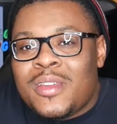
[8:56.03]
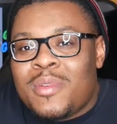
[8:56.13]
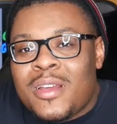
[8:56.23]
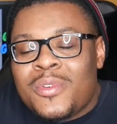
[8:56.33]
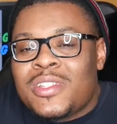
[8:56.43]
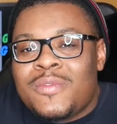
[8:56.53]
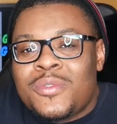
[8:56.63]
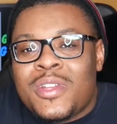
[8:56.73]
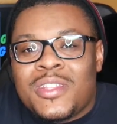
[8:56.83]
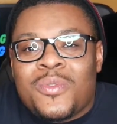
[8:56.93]
but it wasn't even
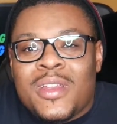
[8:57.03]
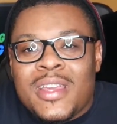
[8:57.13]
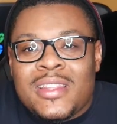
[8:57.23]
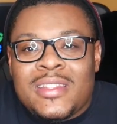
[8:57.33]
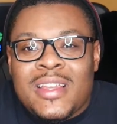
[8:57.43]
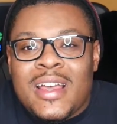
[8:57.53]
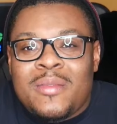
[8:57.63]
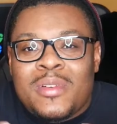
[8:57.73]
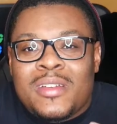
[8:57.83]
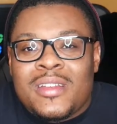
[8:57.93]
2020 at the time.
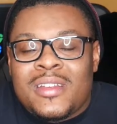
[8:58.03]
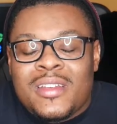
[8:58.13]
But